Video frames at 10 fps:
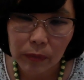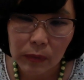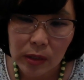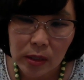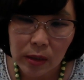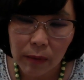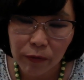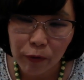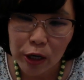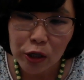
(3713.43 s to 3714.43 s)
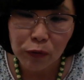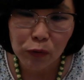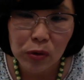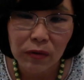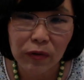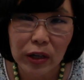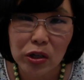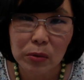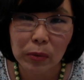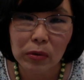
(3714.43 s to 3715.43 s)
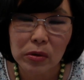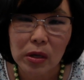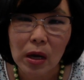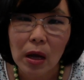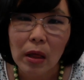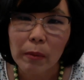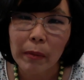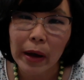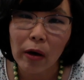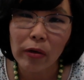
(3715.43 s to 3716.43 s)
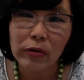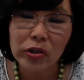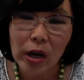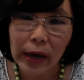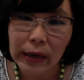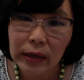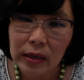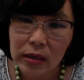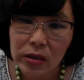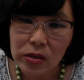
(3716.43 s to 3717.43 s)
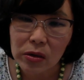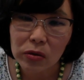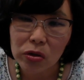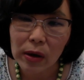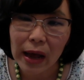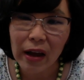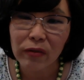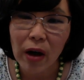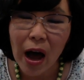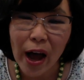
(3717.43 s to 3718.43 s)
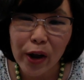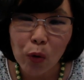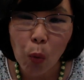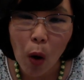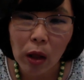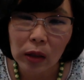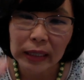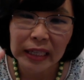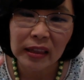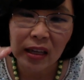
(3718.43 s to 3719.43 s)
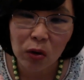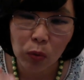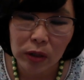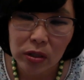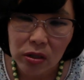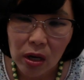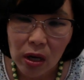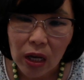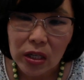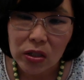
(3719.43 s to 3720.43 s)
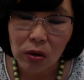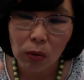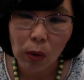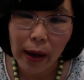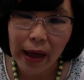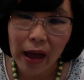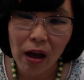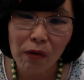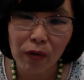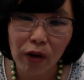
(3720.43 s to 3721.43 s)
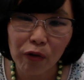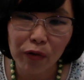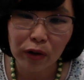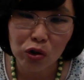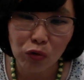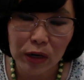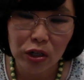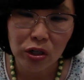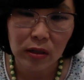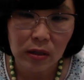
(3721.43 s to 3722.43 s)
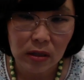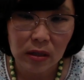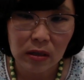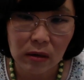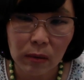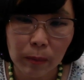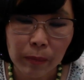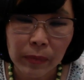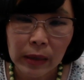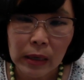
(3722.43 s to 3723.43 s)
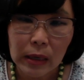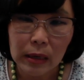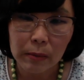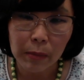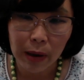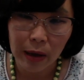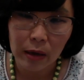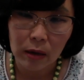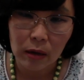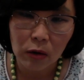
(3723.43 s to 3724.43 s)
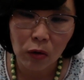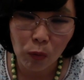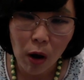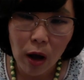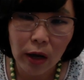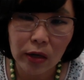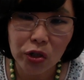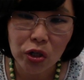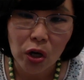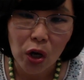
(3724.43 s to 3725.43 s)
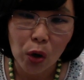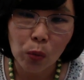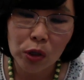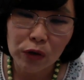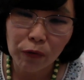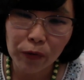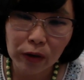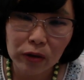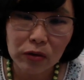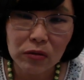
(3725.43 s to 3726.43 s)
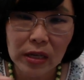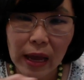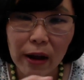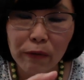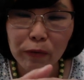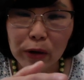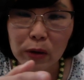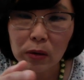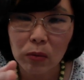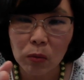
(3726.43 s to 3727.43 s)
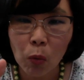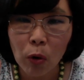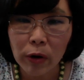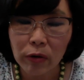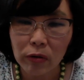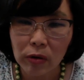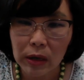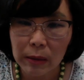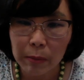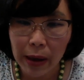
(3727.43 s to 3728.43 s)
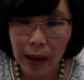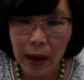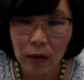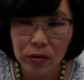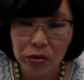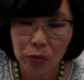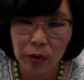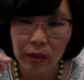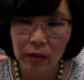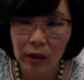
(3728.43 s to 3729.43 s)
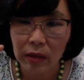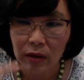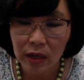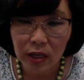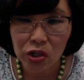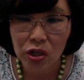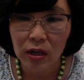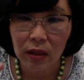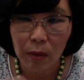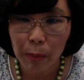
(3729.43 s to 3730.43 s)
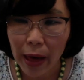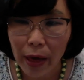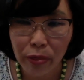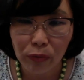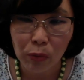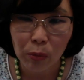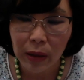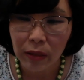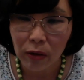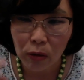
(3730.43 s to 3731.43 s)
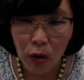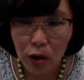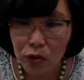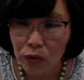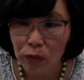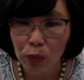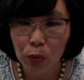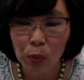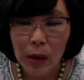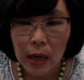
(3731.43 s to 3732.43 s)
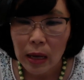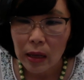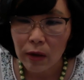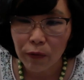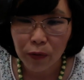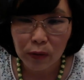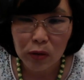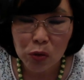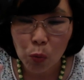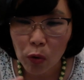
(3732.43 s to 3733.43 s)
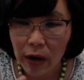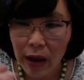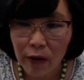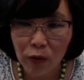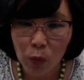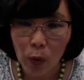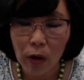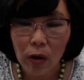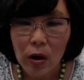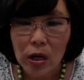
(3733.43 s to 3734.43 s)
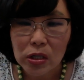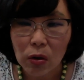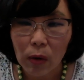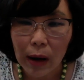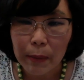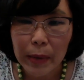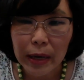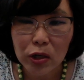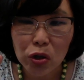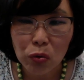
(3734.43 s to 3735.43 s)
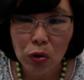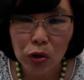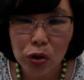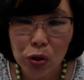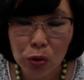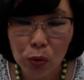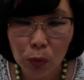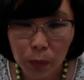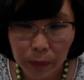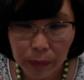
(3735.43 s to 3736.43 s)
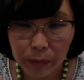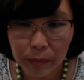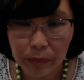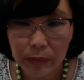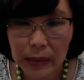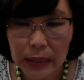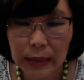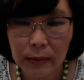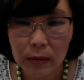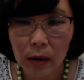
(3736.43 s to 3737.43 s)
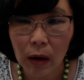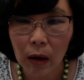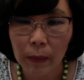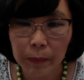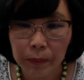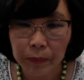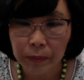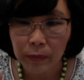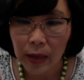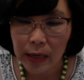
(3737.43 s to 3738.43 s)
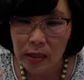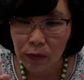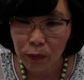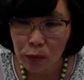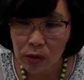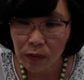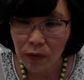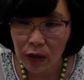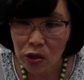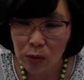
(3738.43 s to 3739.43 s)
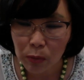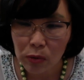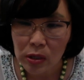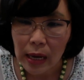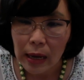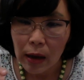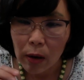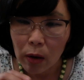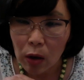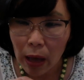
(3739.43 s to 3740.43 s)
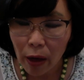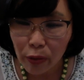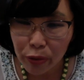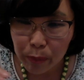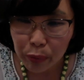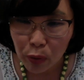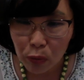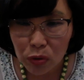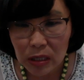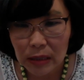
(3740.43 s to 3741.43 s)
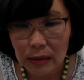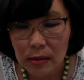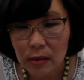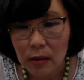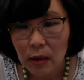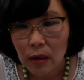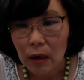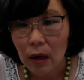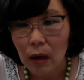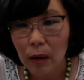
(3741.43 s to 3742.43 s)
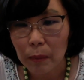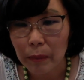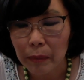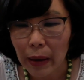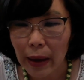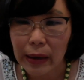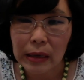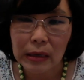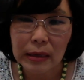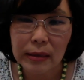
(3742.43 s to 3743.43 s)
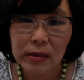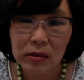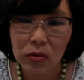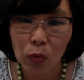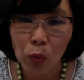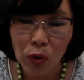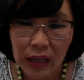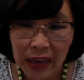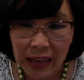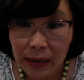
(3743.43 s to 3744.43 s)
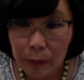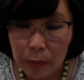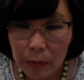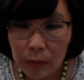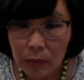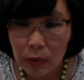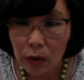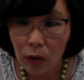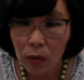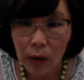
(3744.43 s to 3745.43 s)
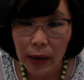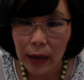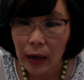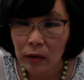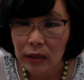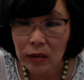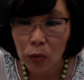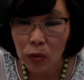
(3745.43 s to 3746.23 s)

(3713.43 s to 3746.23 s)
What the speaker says: some fresh fruits and vegetables. My other diet is to have high quality liquids. So I have a filtration system in my garage which filters every water in my house. So in the kitchen, in the bathroom, in the laundry room, it filters water everywhere. So I make sure to eat lots of fruits and vegetables, healthy proteins. I eat organic. I'll eat